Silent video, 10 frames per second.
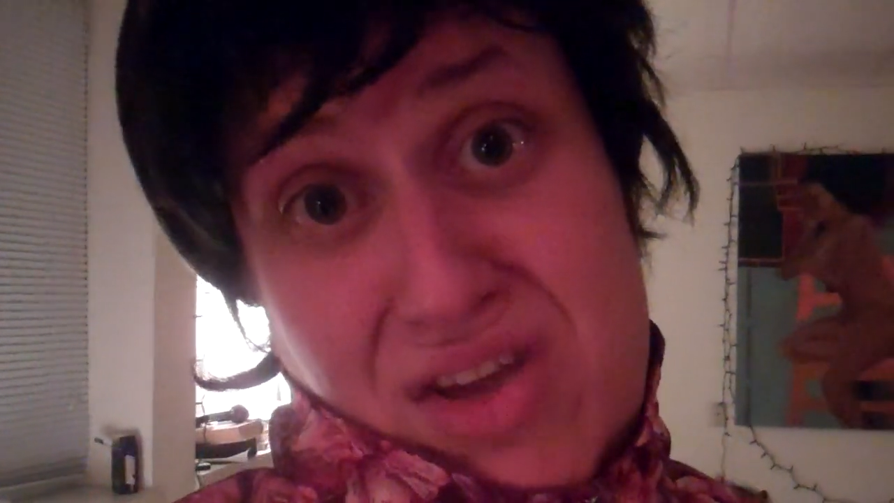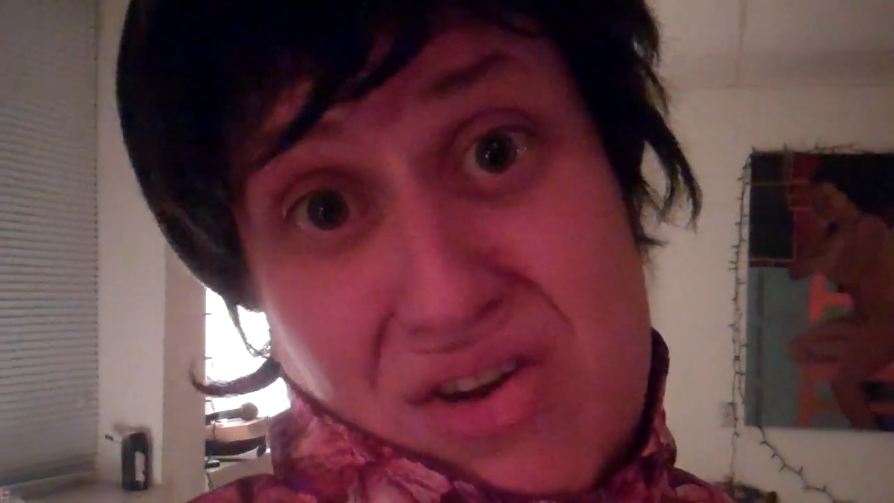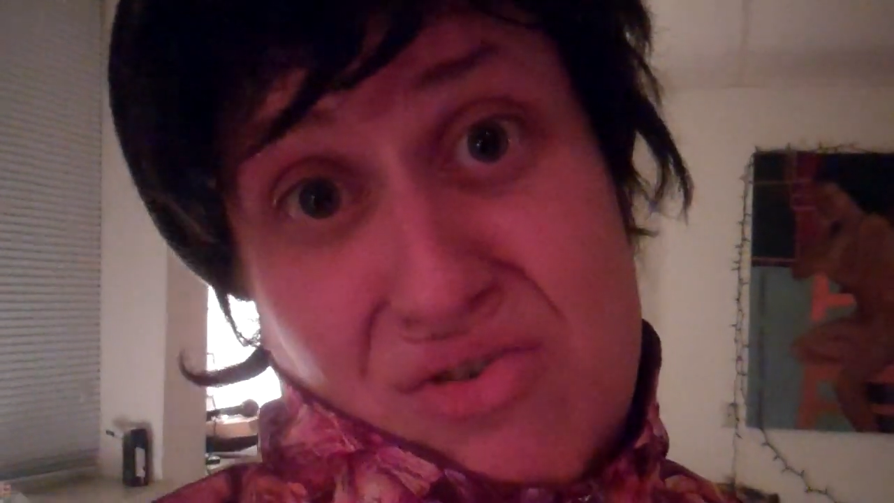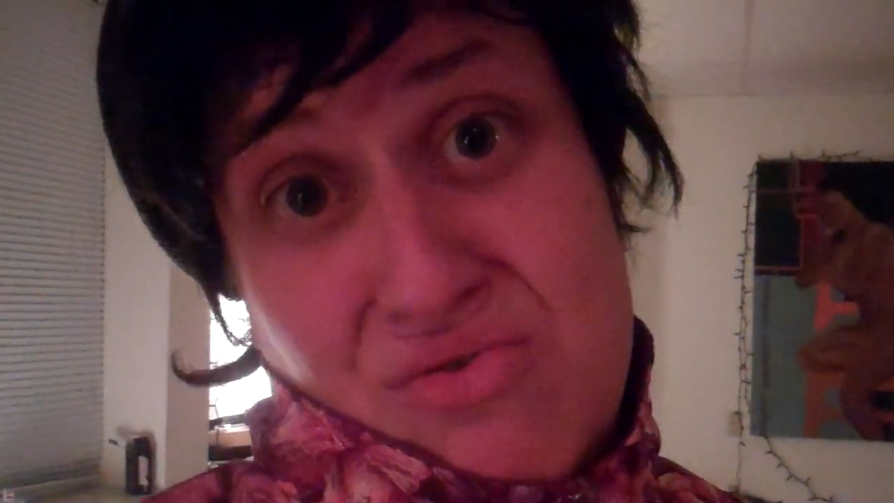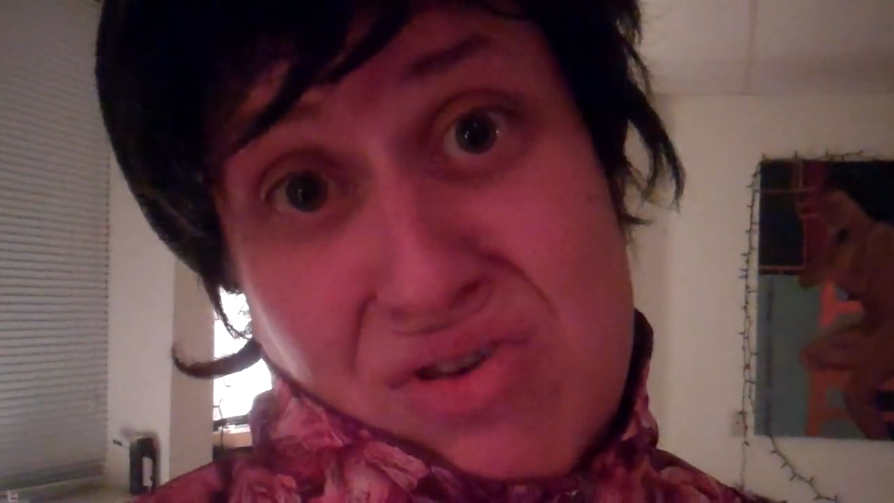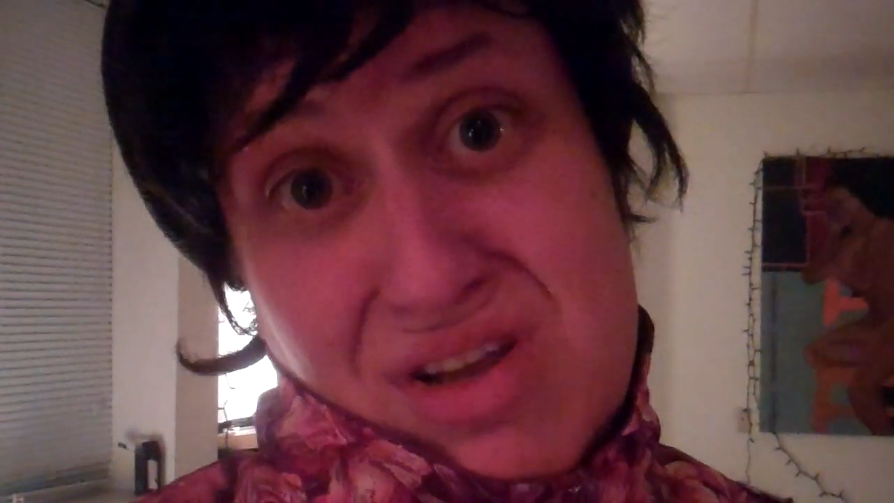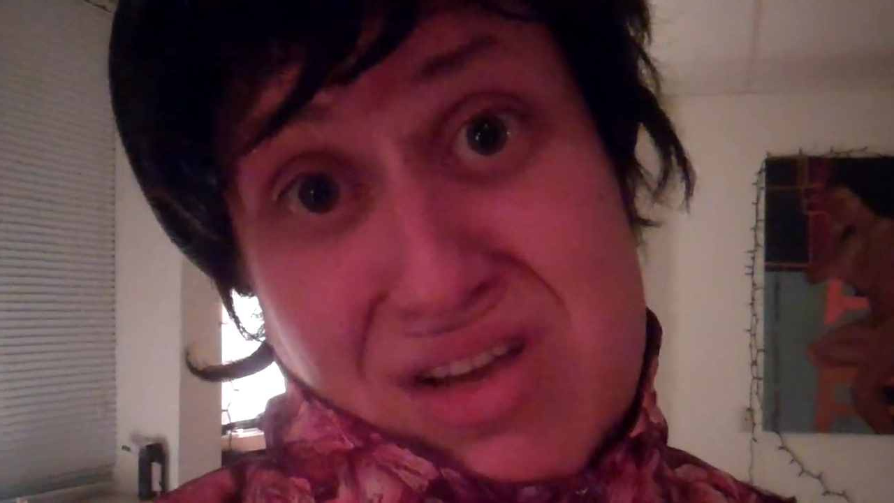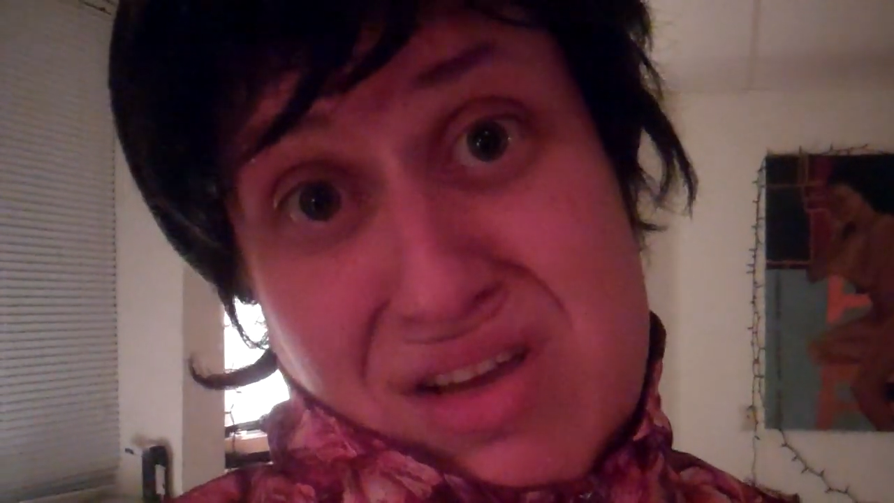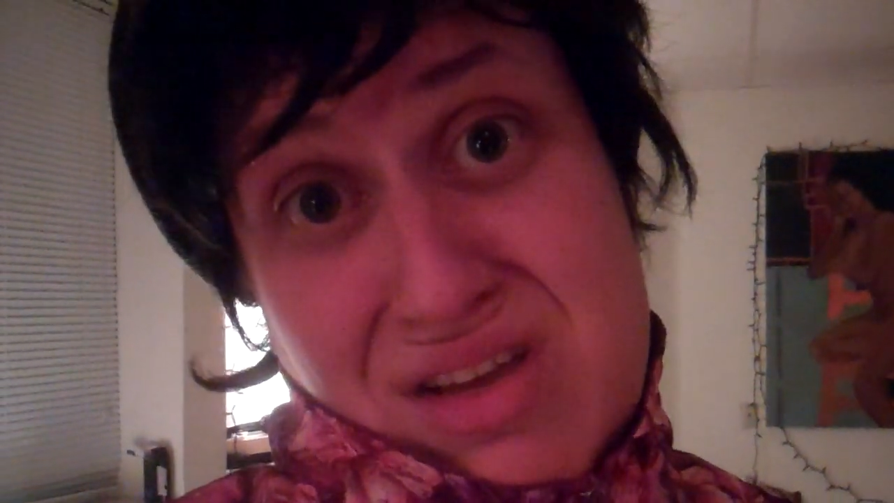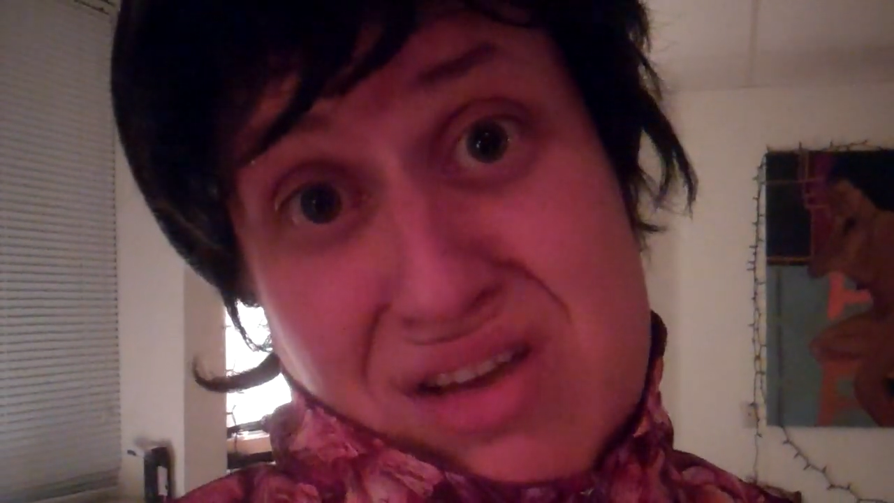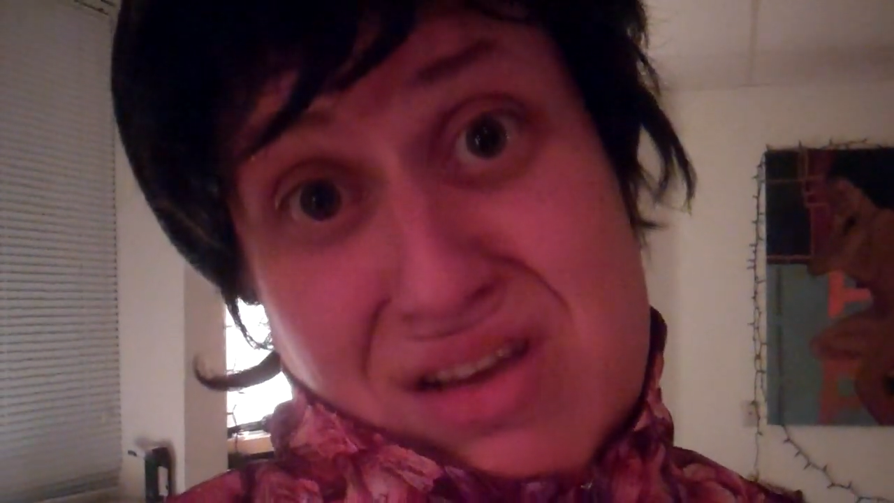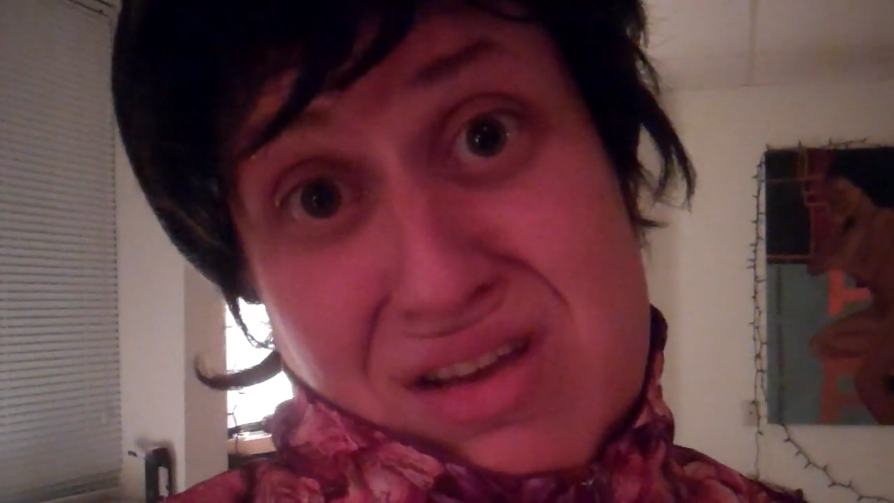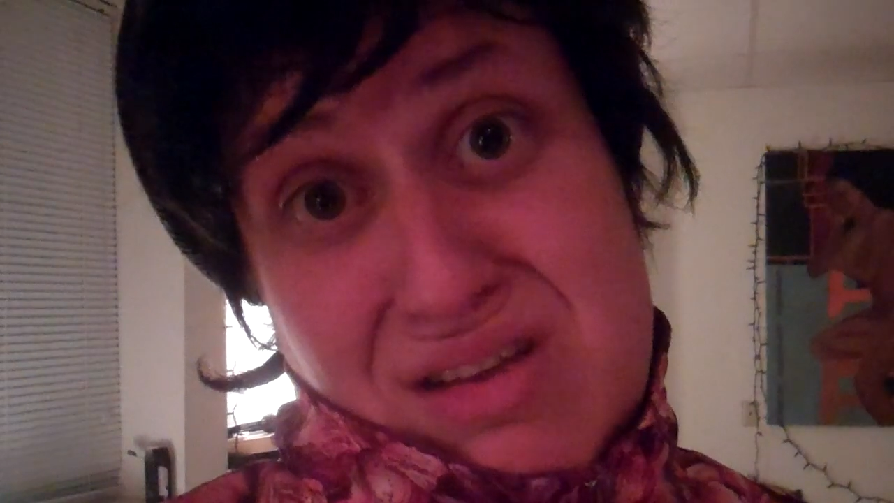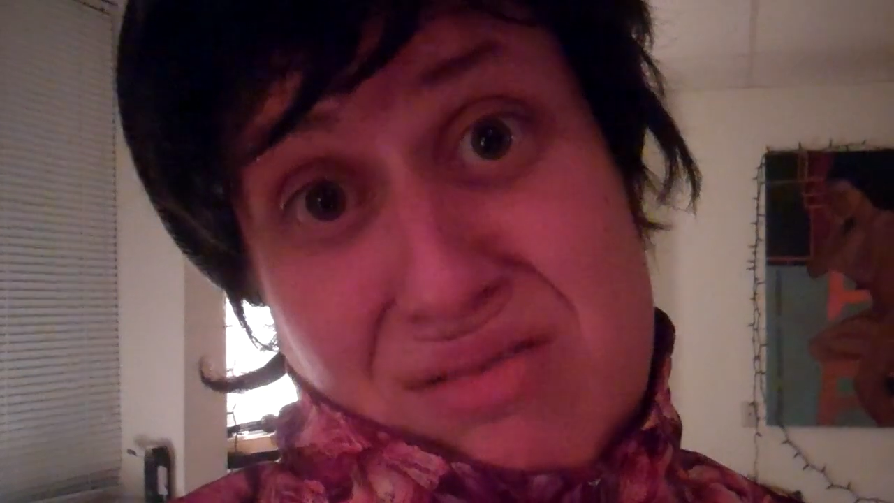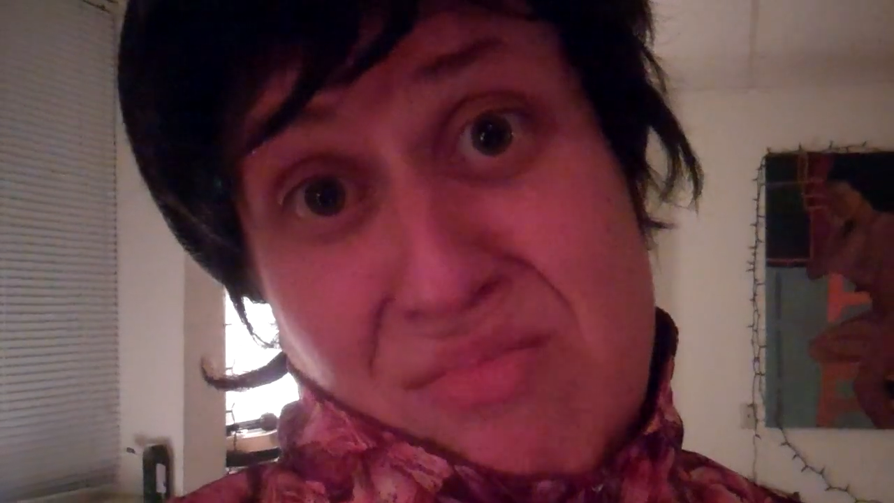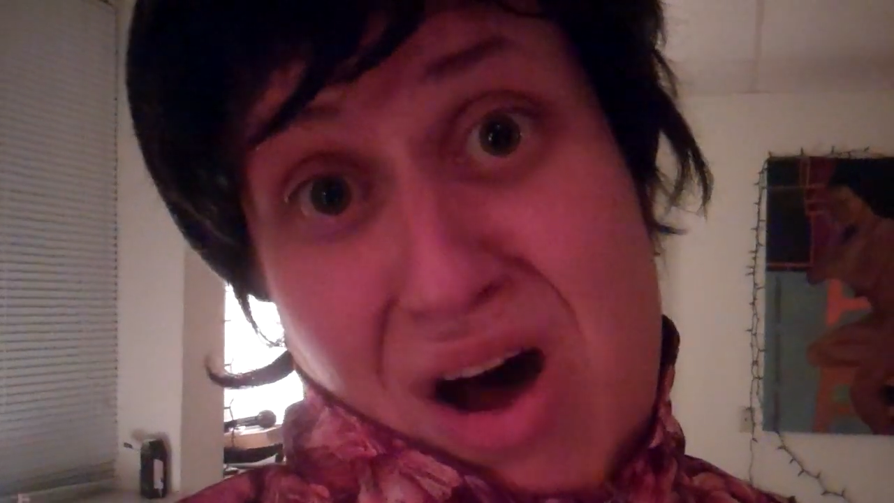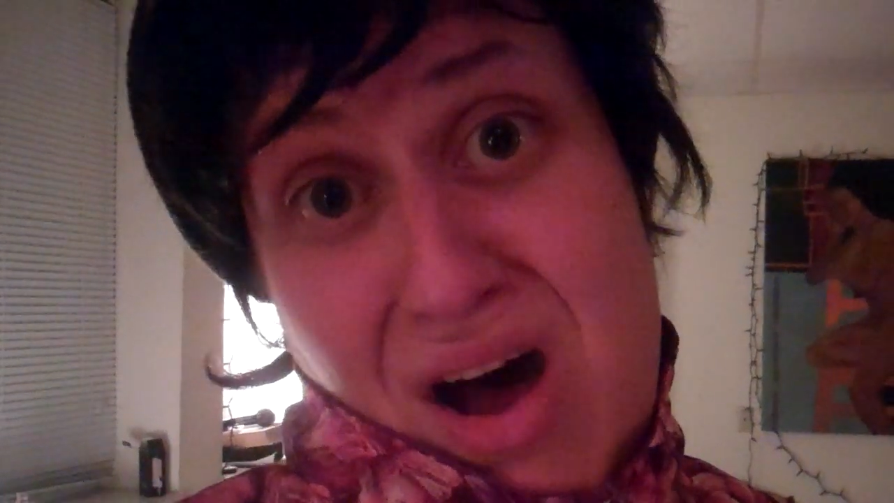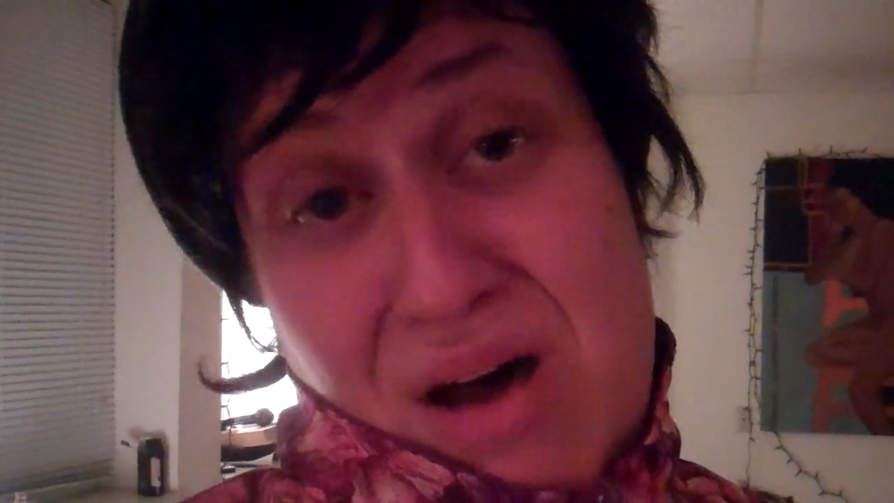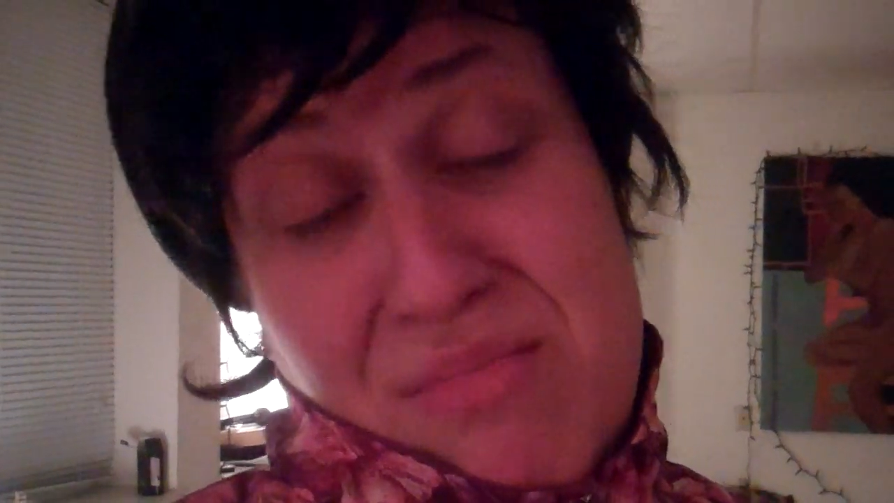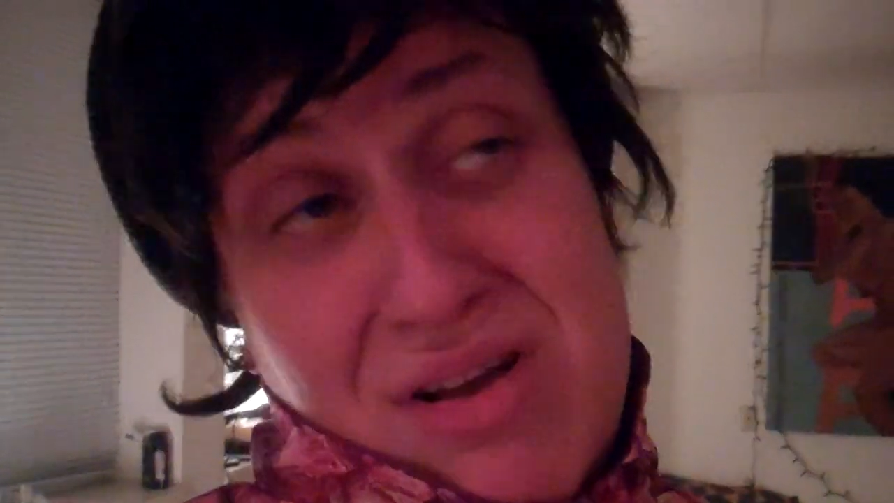you,
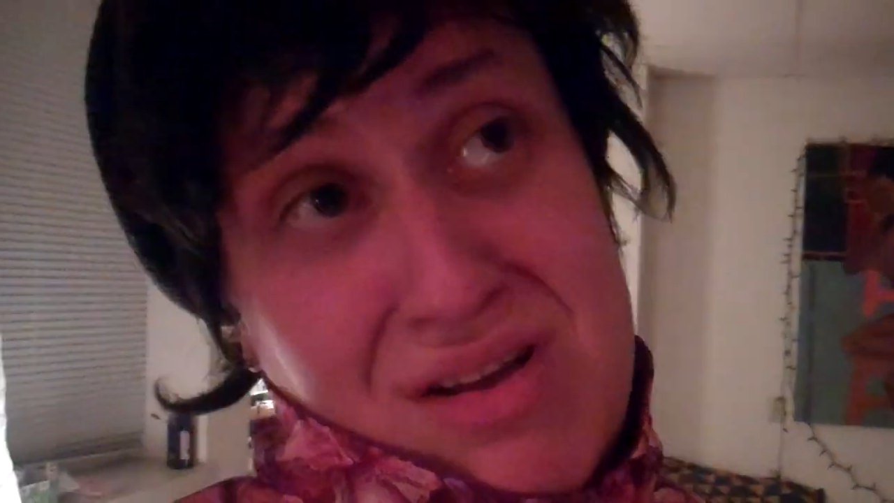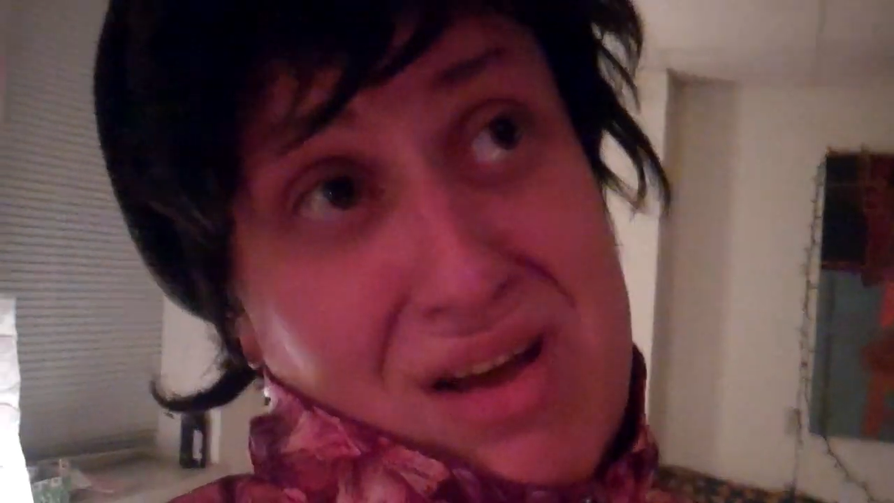Mom.